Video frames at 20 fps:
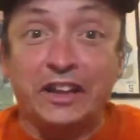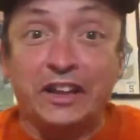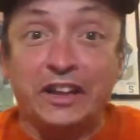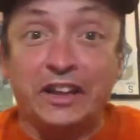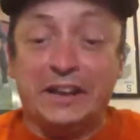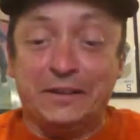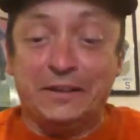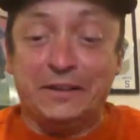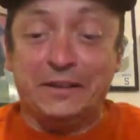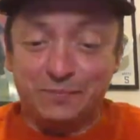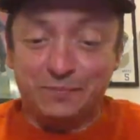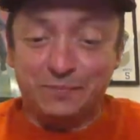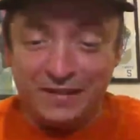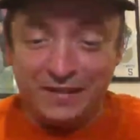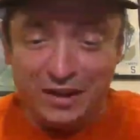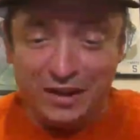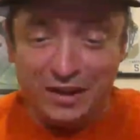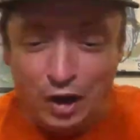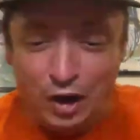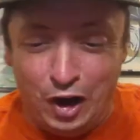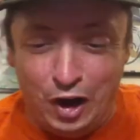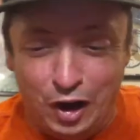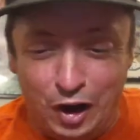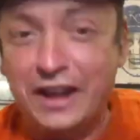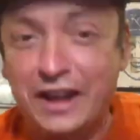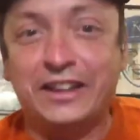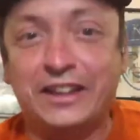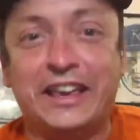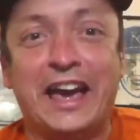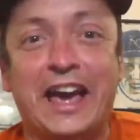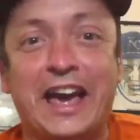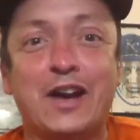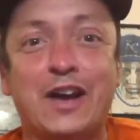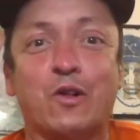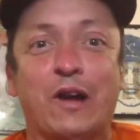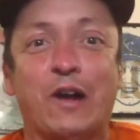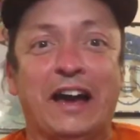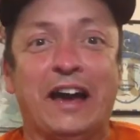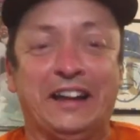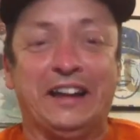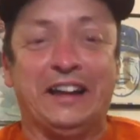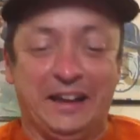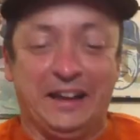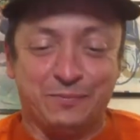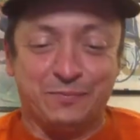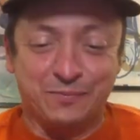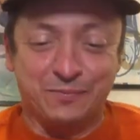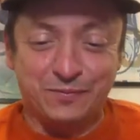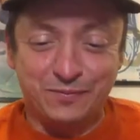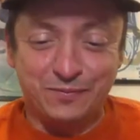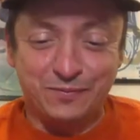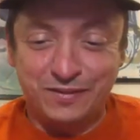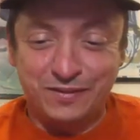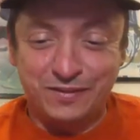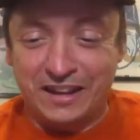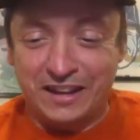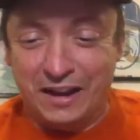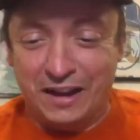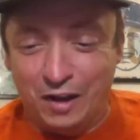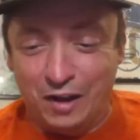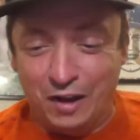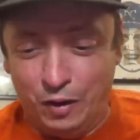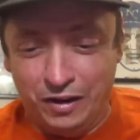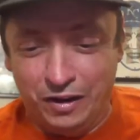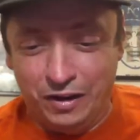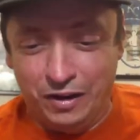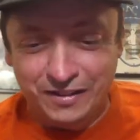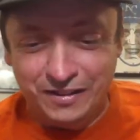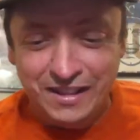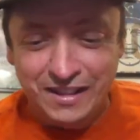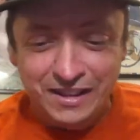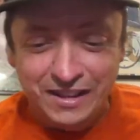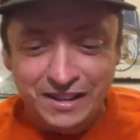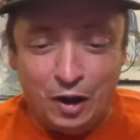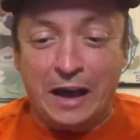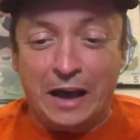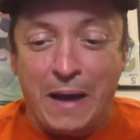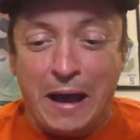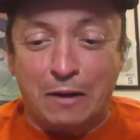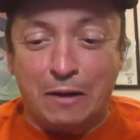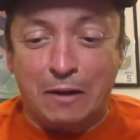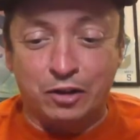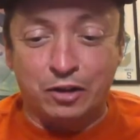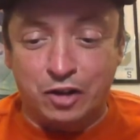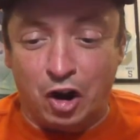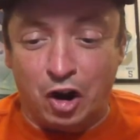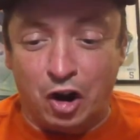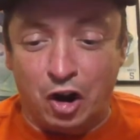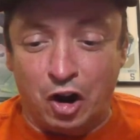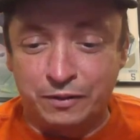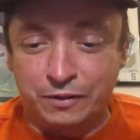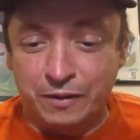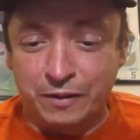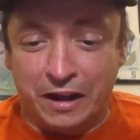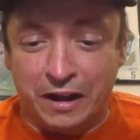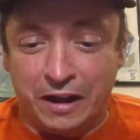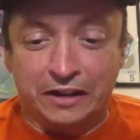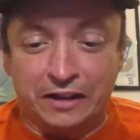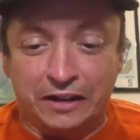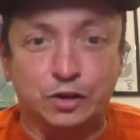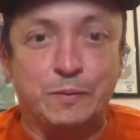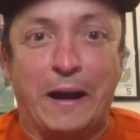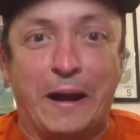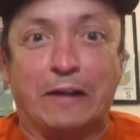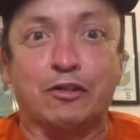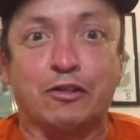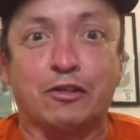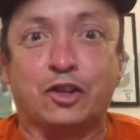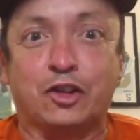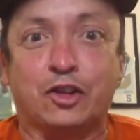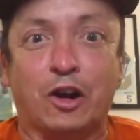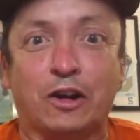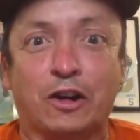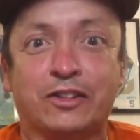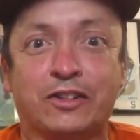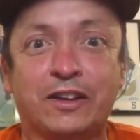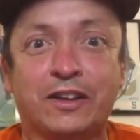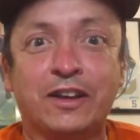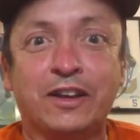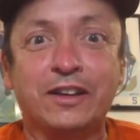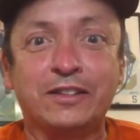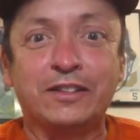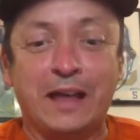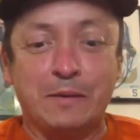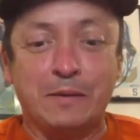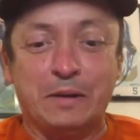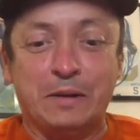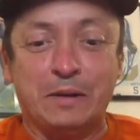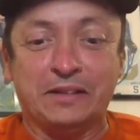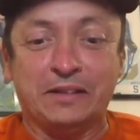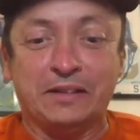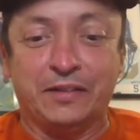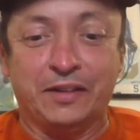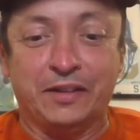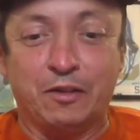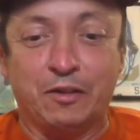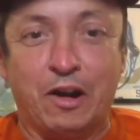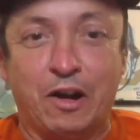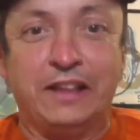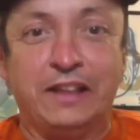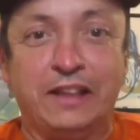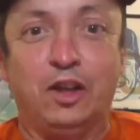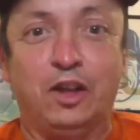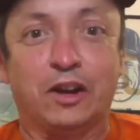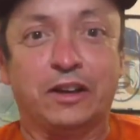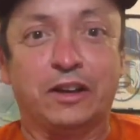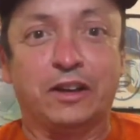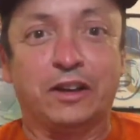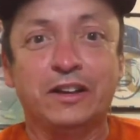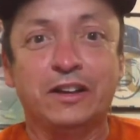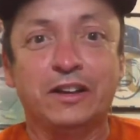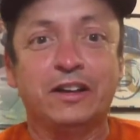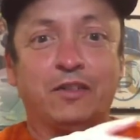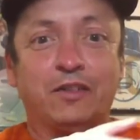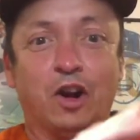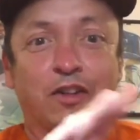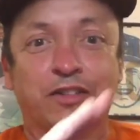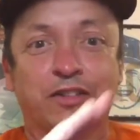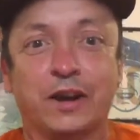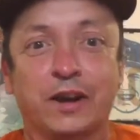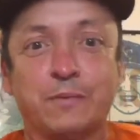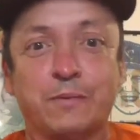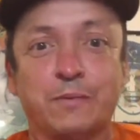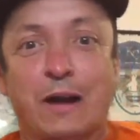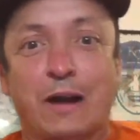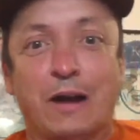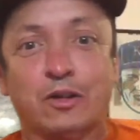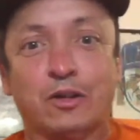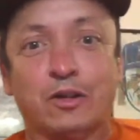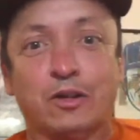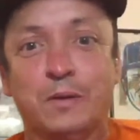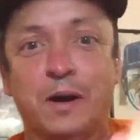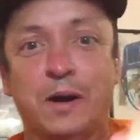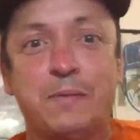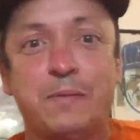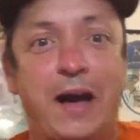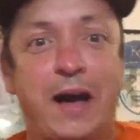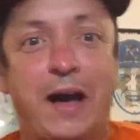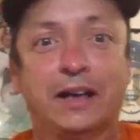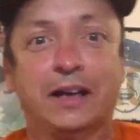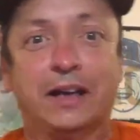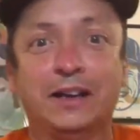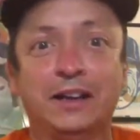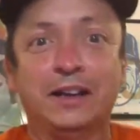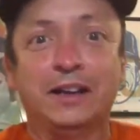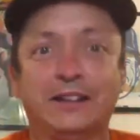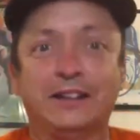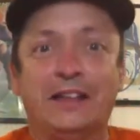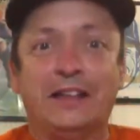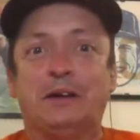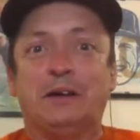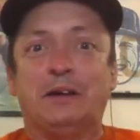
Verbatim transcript: Actually, Shortstop. oh, get get ready. Yeah. Oh, I got a backwards card. I got two backwards cards. That means something, right? Look, I have cards that are backwards in my pack.